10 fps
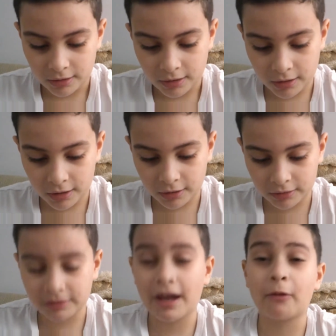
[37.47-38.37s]
and
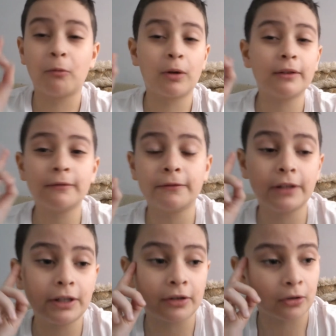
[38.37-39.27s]
that one
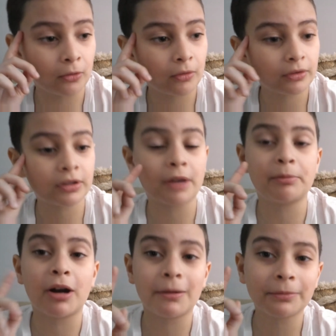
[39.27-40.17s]
video that
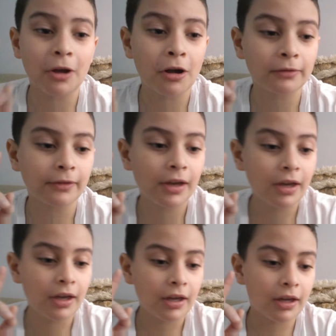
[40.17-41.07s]
popped off,
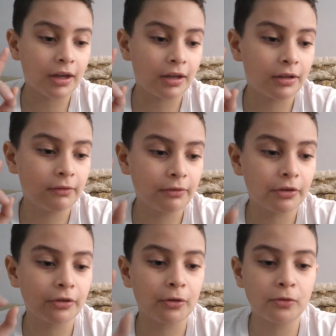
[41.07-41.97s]
and if you're
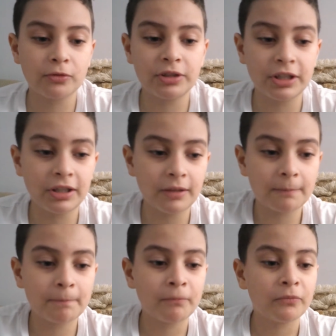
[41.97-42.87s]
an OG,
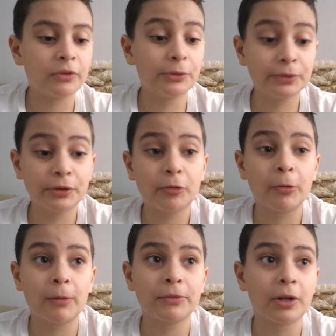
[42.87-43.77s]
you would know what
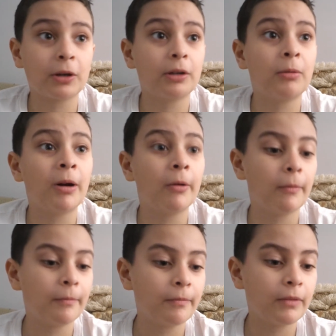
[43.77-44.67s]
I'm talking about.
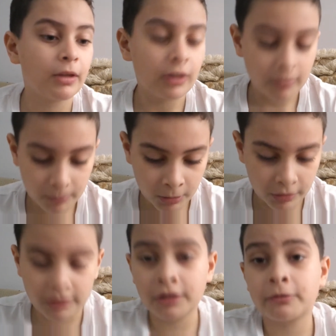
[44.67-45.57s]
But
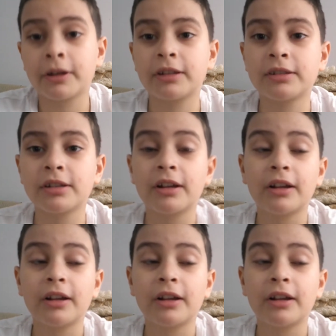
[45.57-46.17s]
anyways,